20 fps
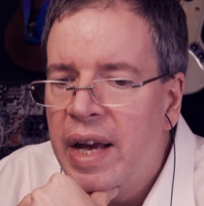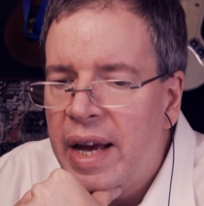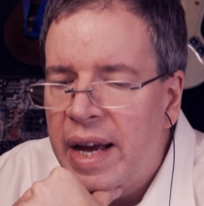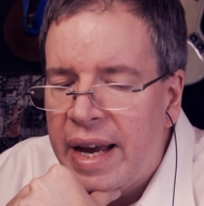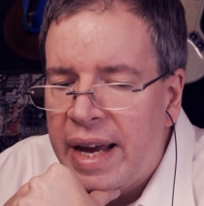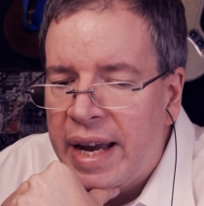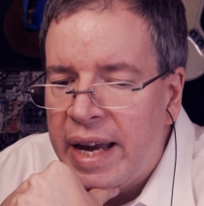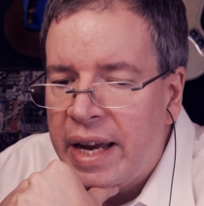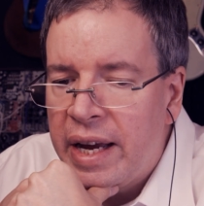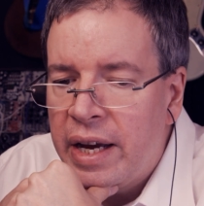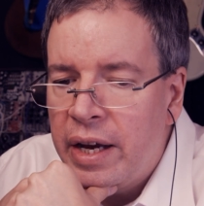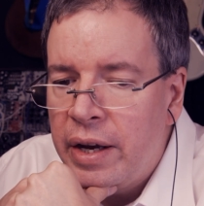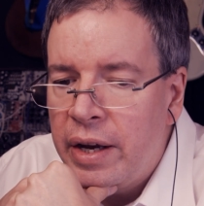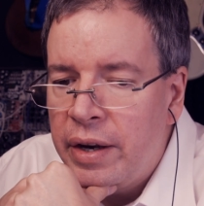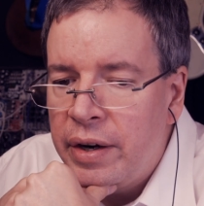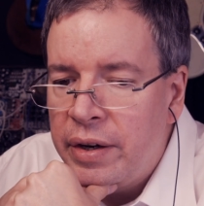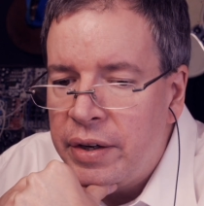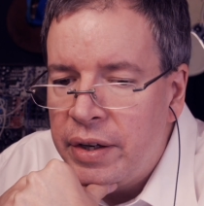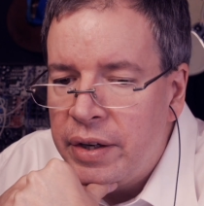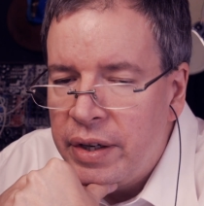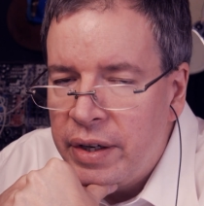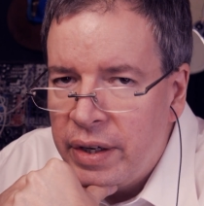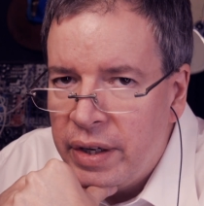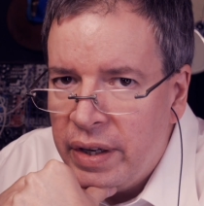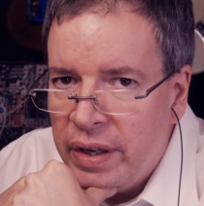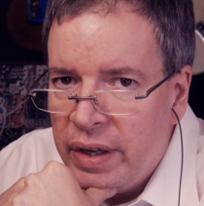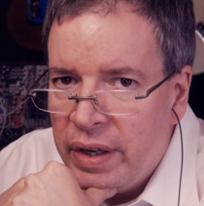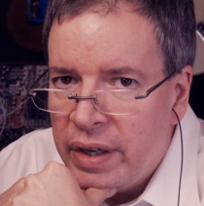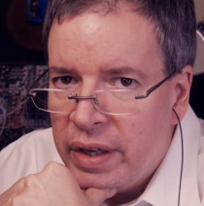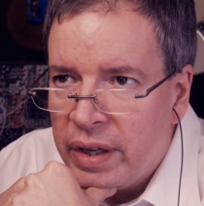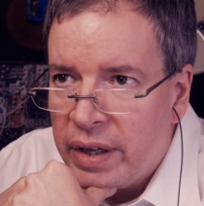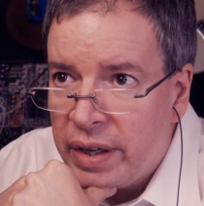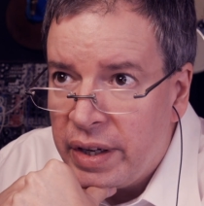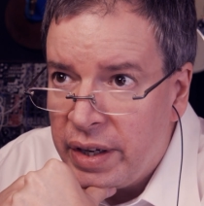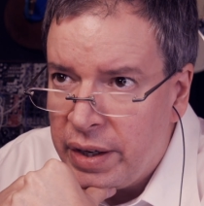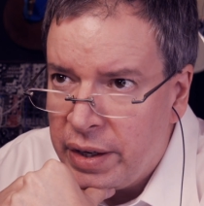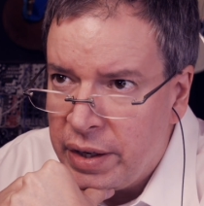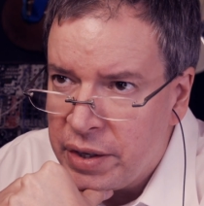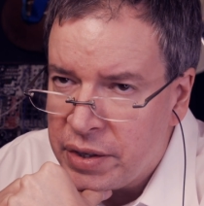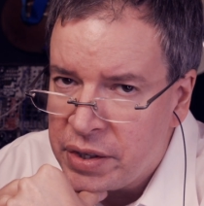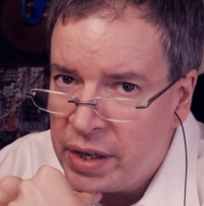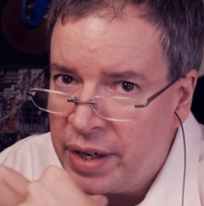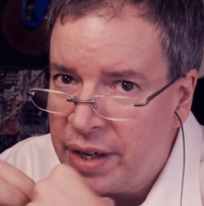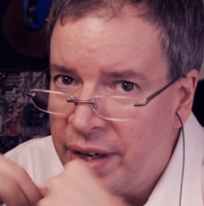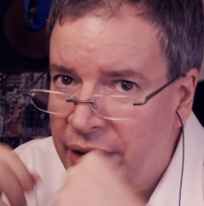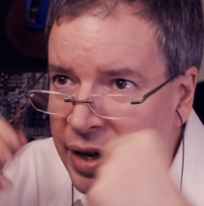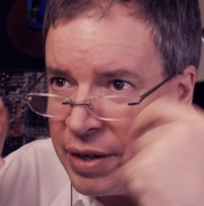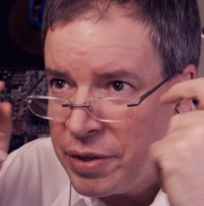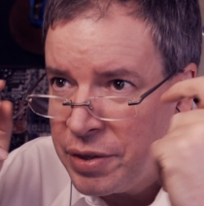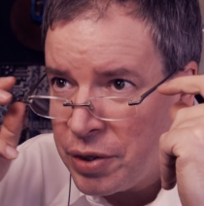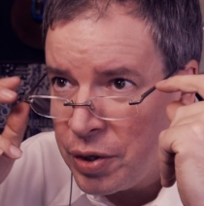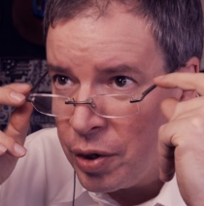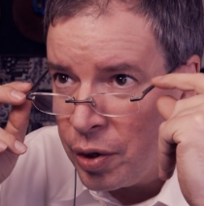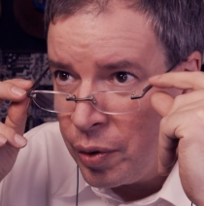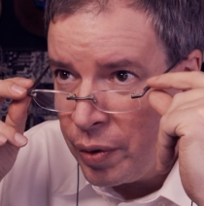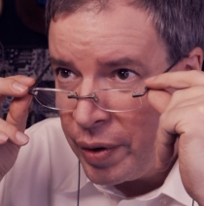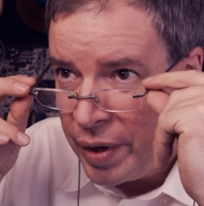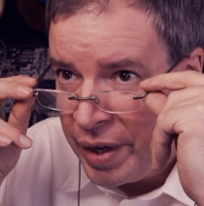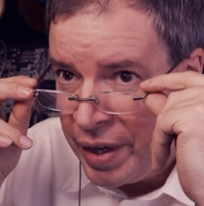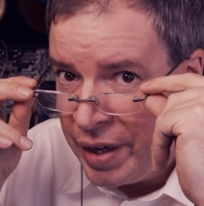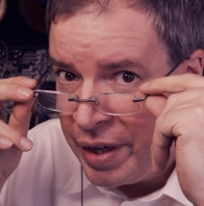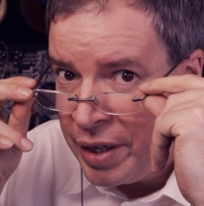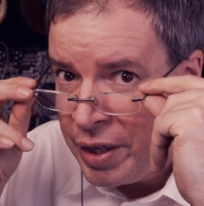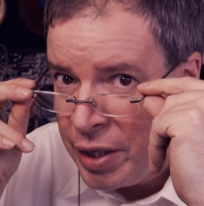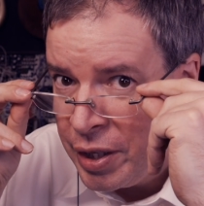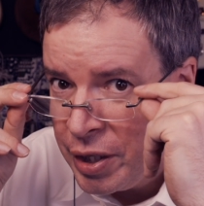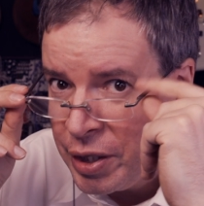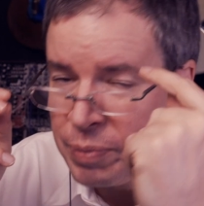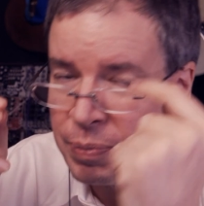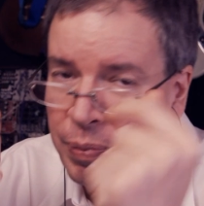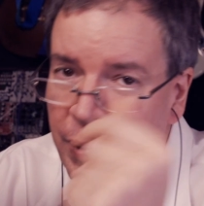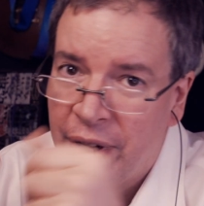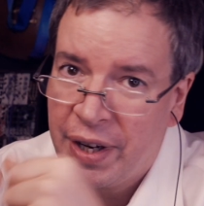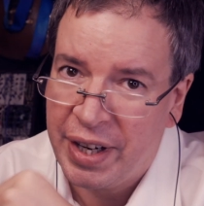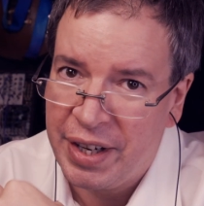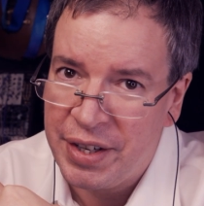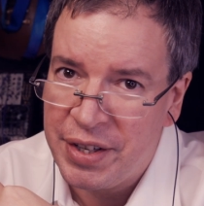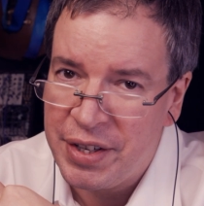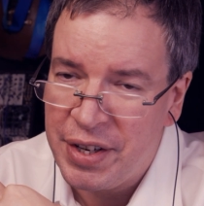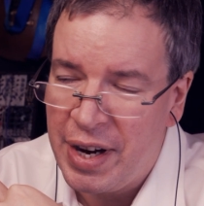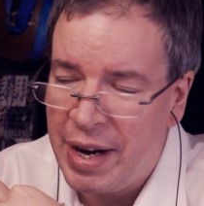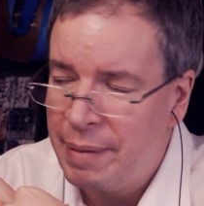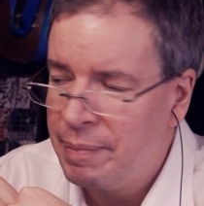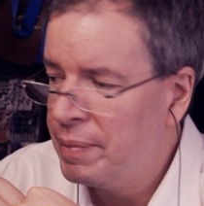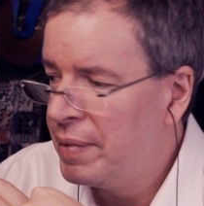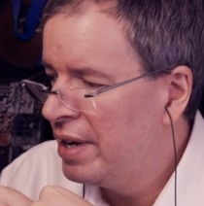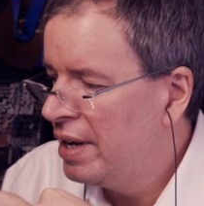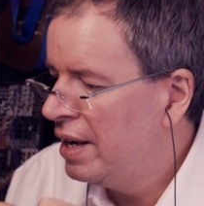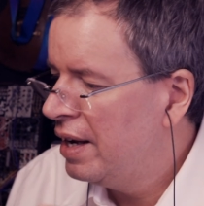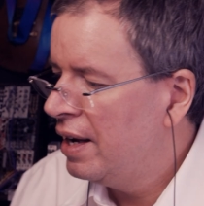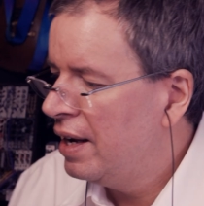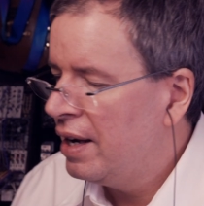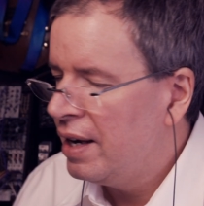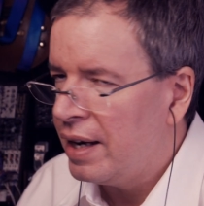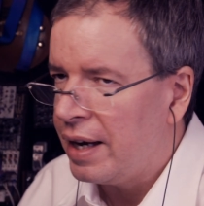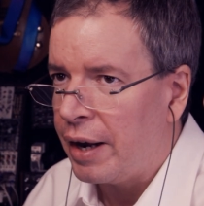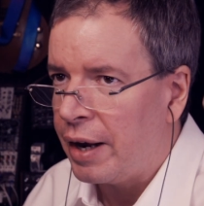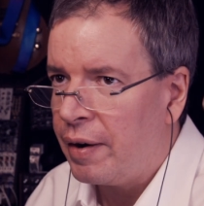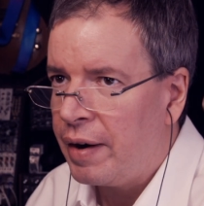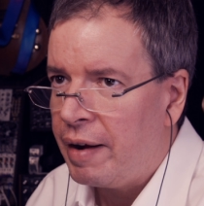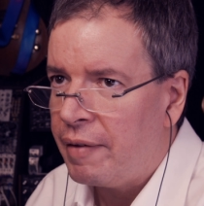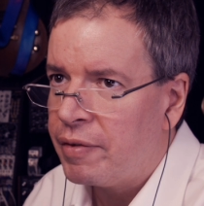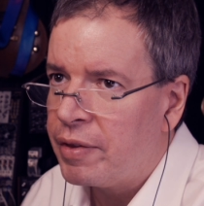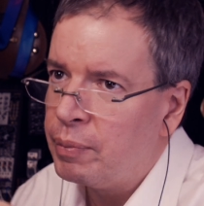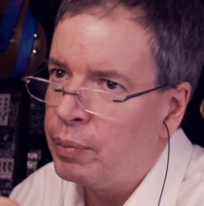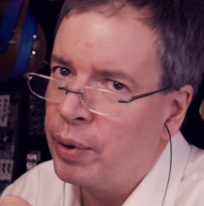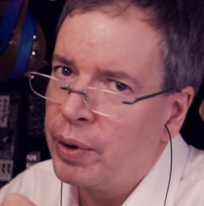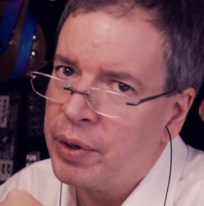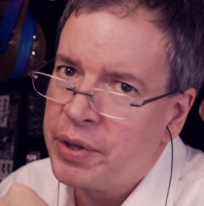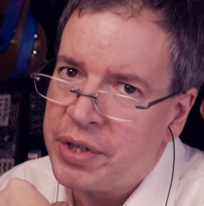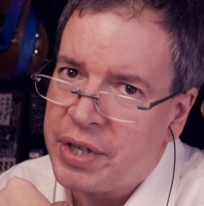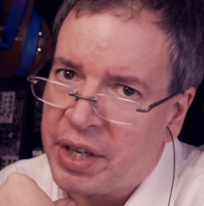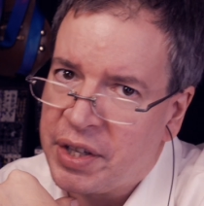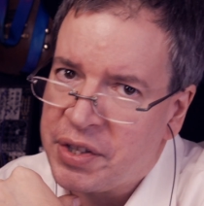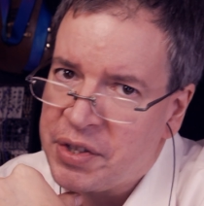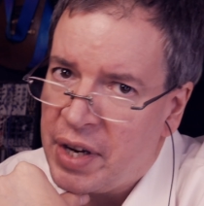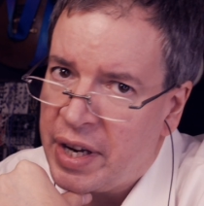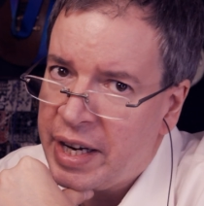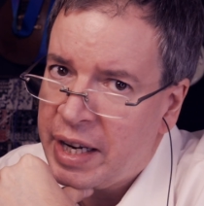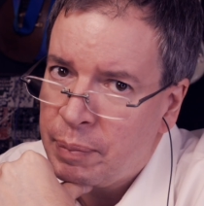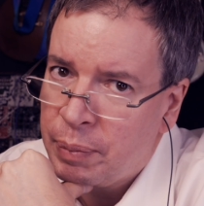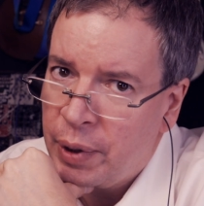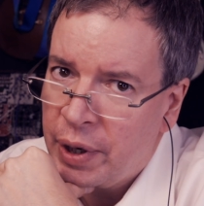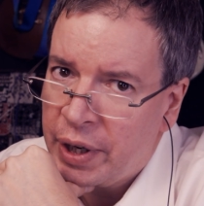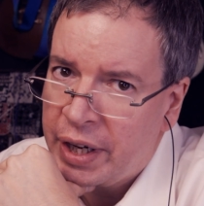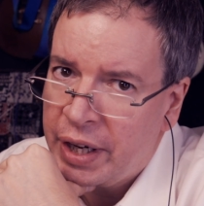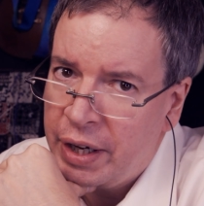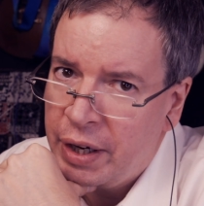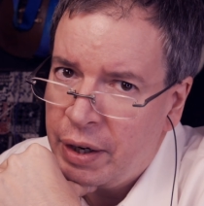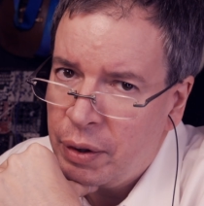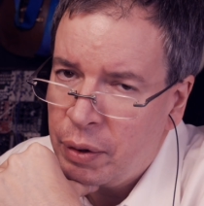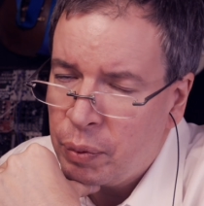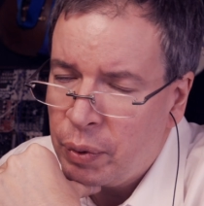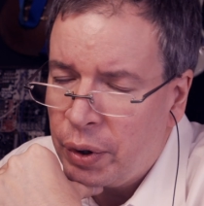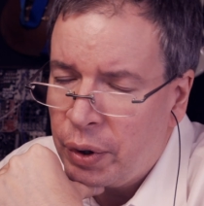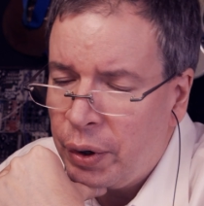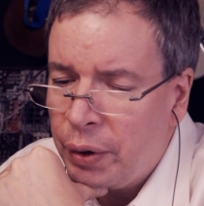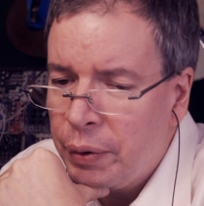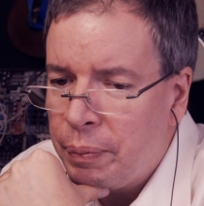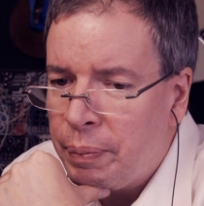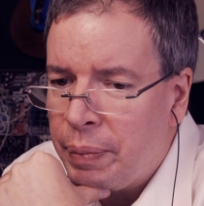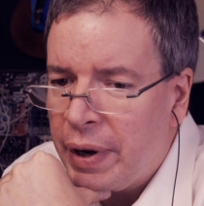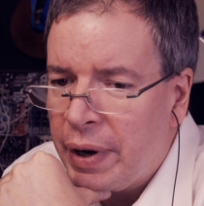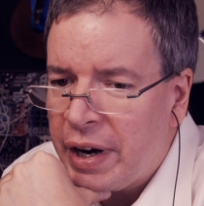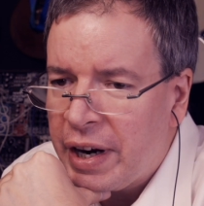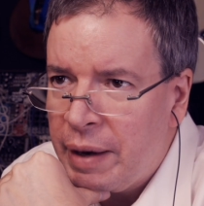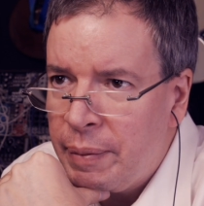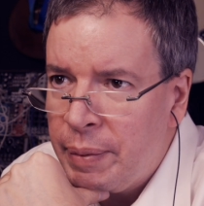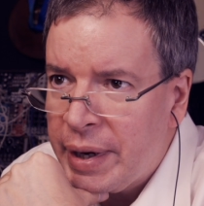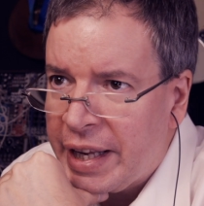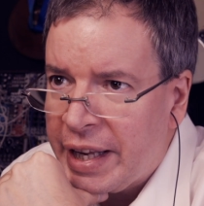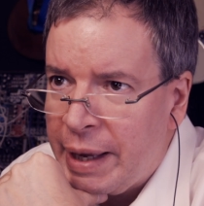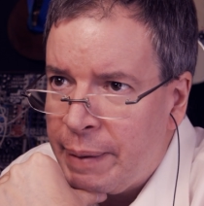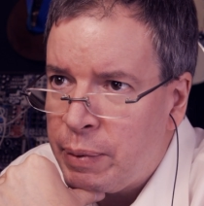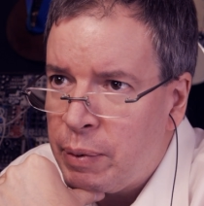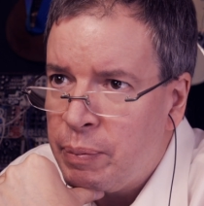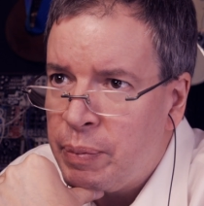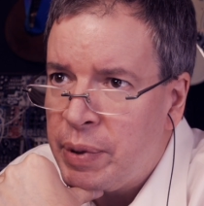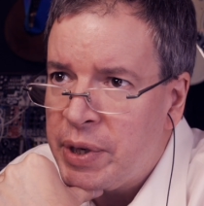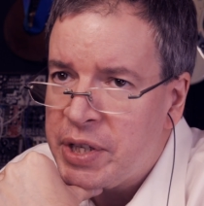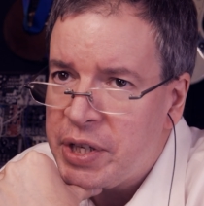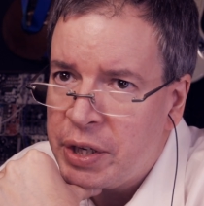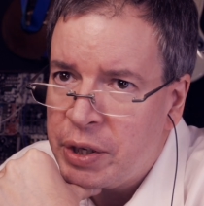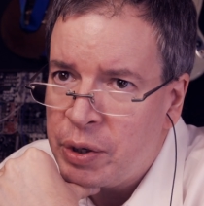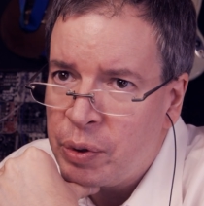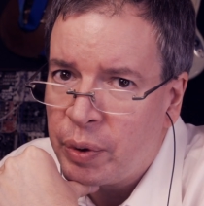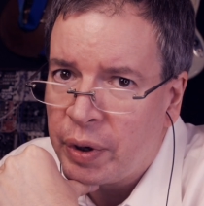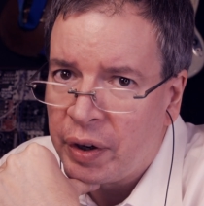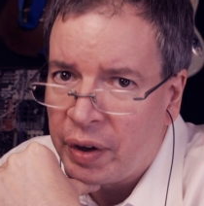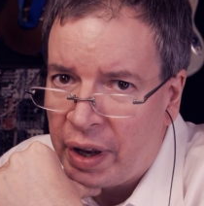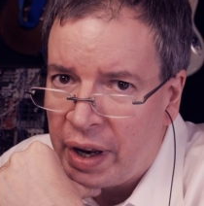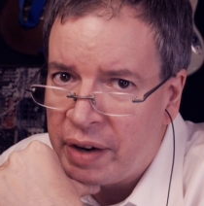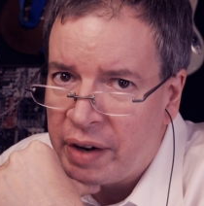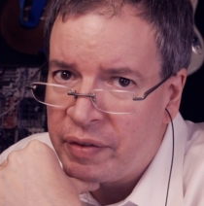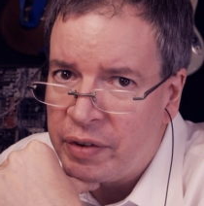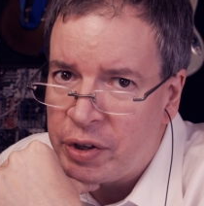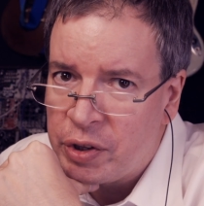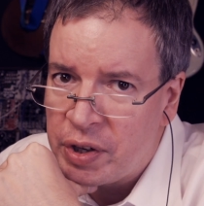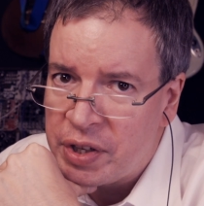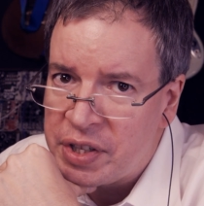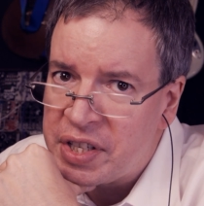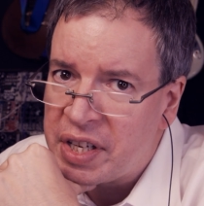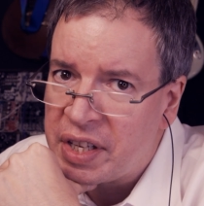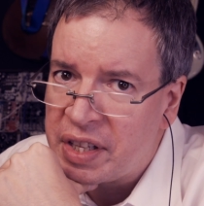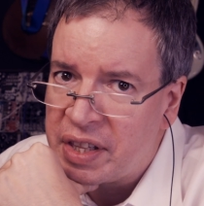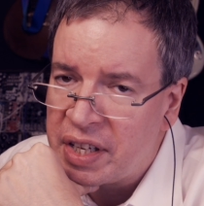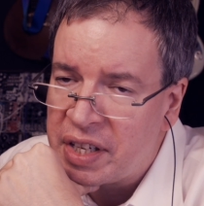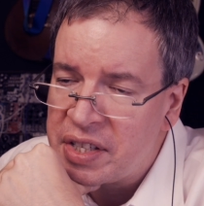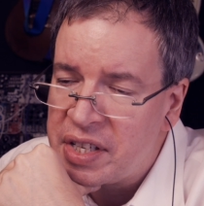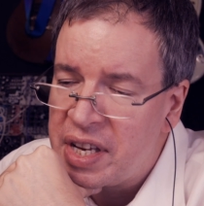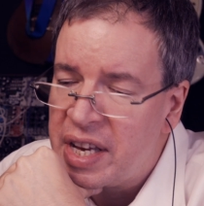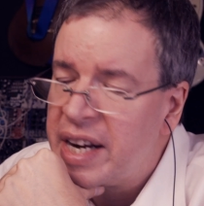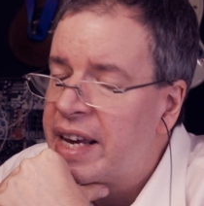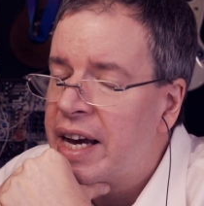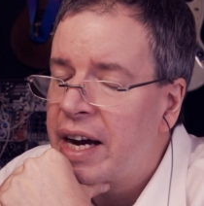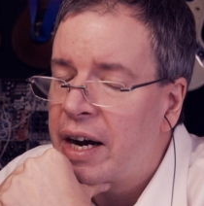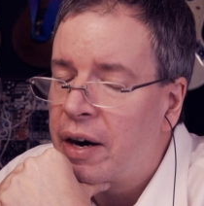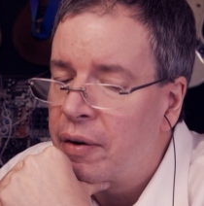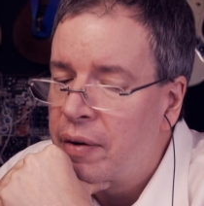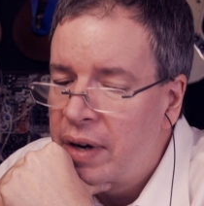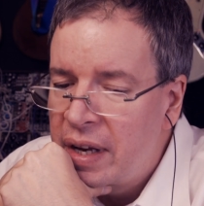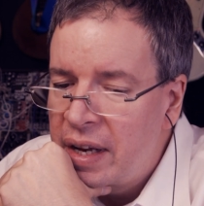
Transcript: and it is Sunday, so it is plugin time. I don't have the most exciting plugin in the world, but I've been keeping busy doing a lot of interesting things anyhow,